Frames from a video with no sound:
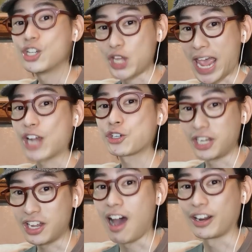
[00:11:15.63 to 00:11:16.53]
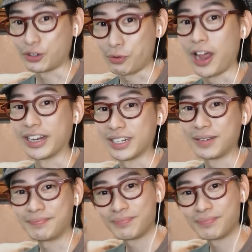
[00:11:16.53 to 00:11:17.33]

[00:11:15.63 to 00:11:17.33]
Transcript: she actually got it right.